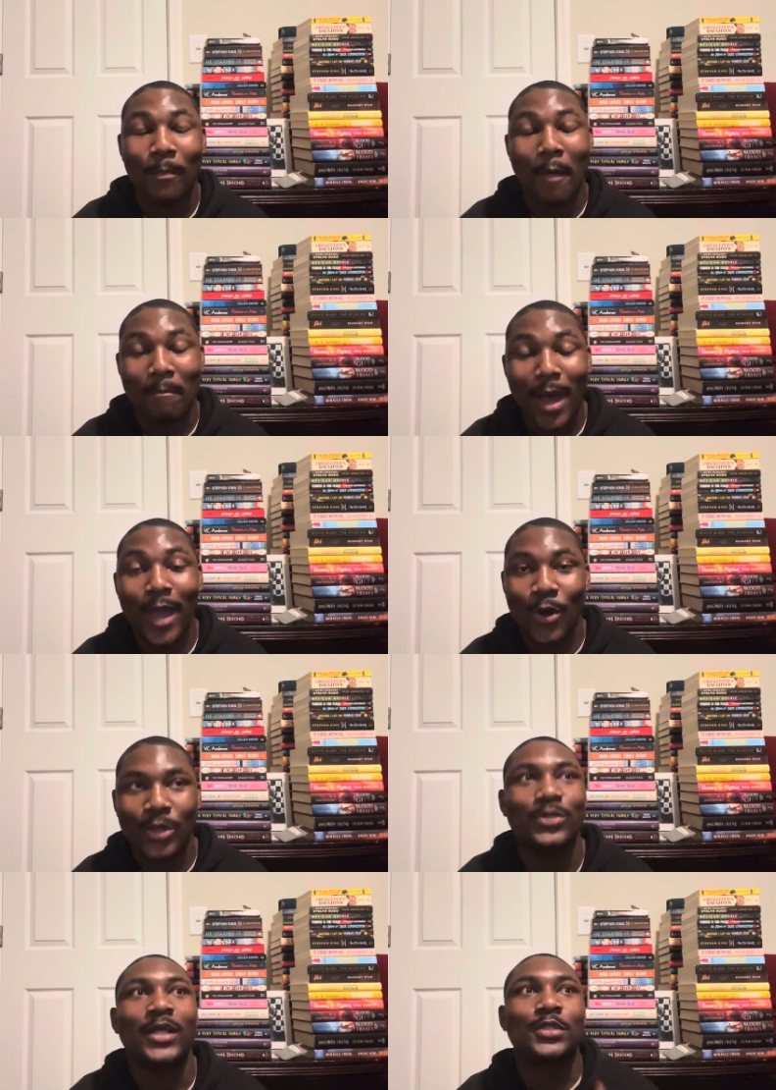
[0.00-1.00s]
But my
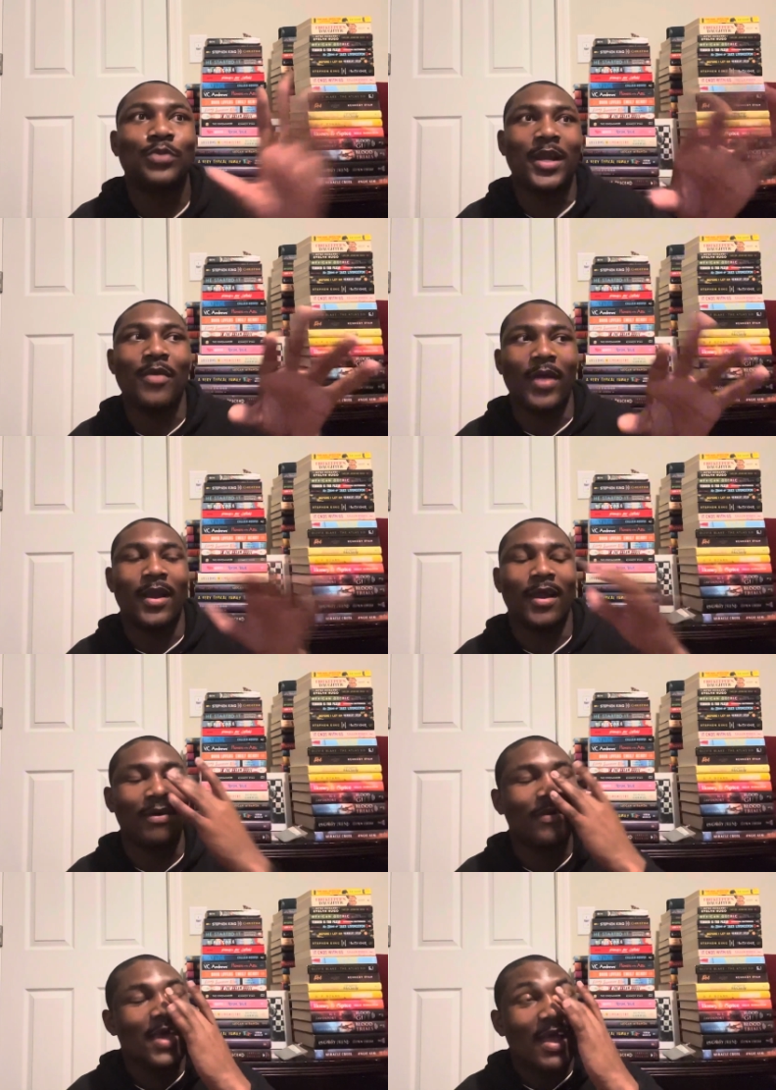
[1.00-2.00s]
God, so it's raining right
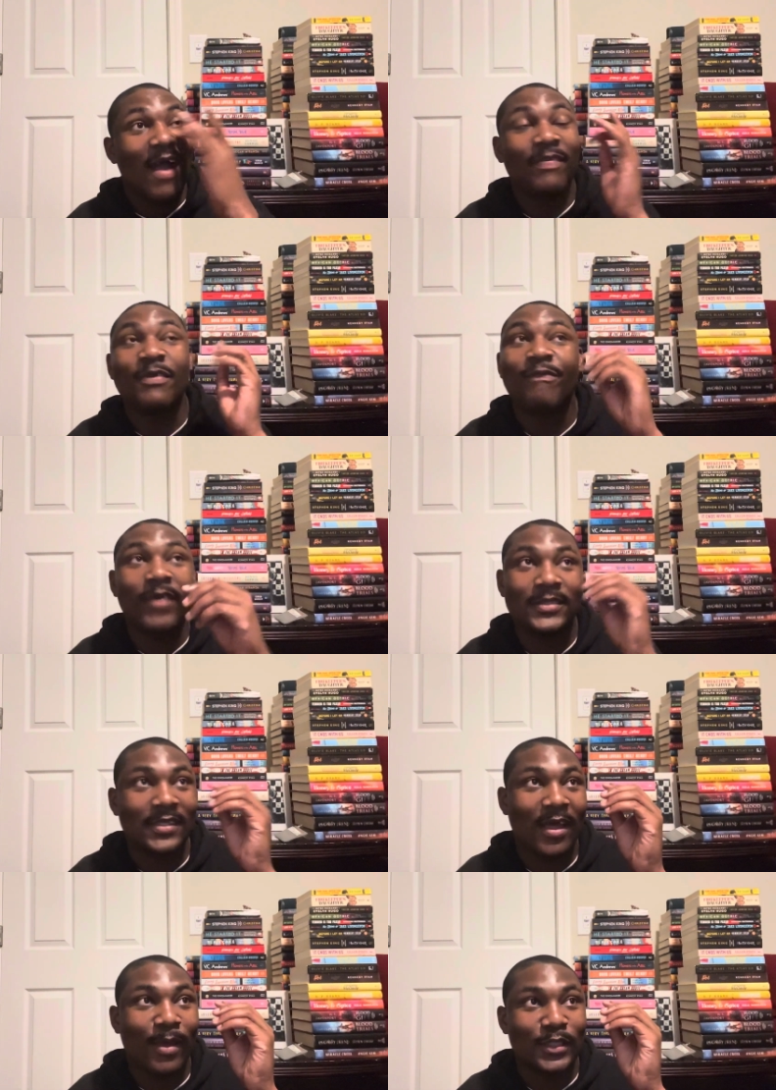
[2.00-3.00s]
now, and the first thing
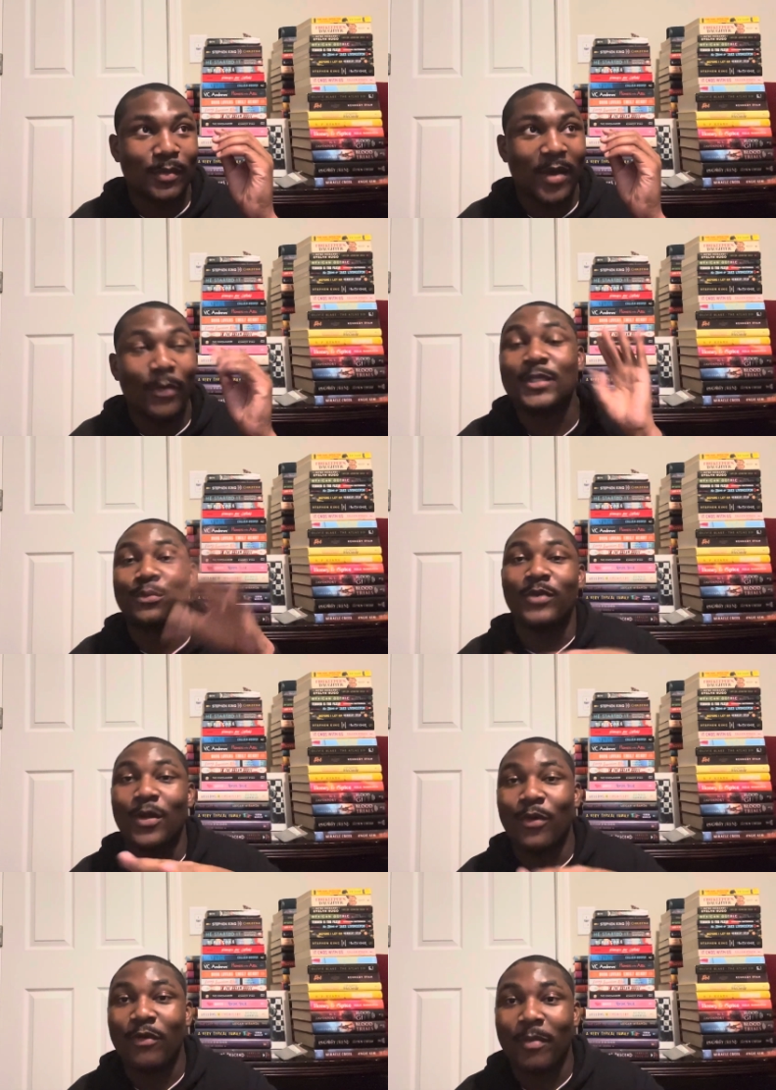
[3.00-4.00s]
that came to mind, which is really
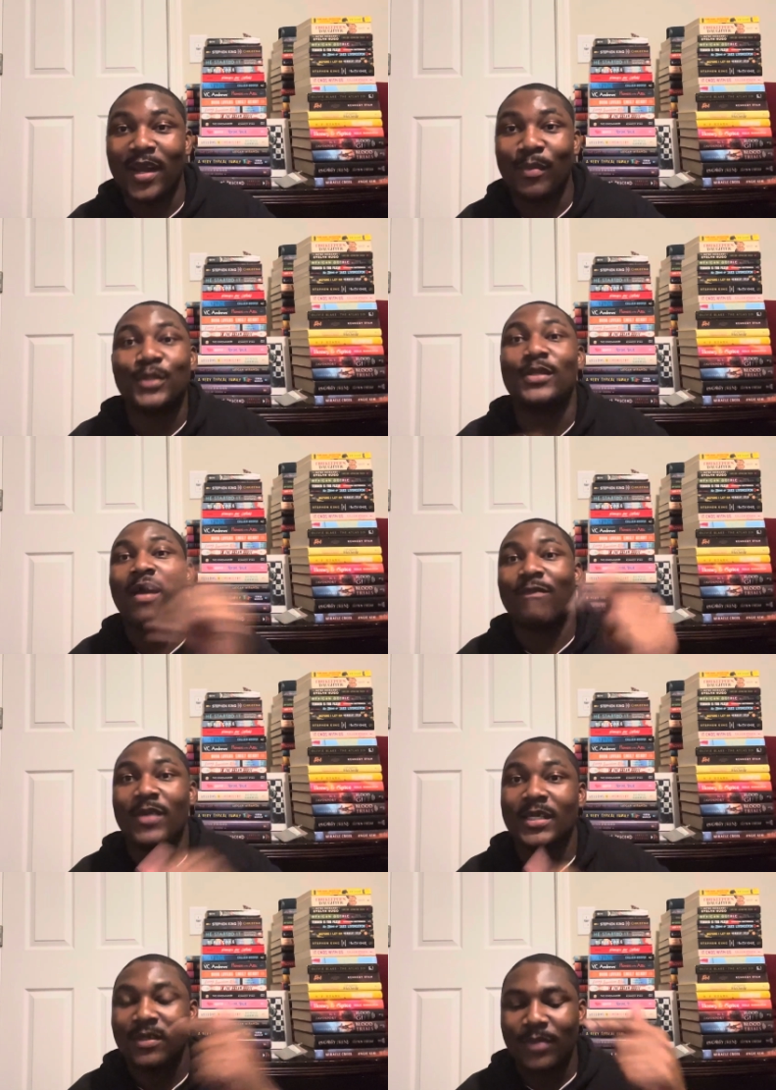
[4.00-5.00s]
what reminded me to like
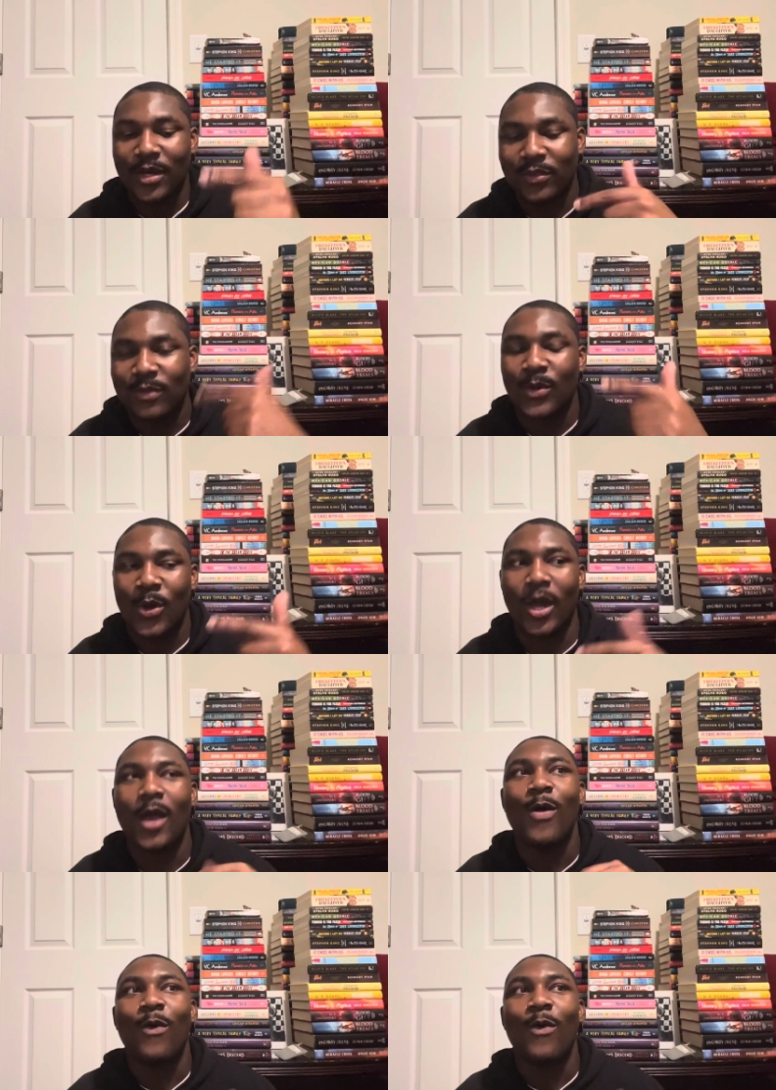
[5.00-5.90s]
finish the video of the vlog,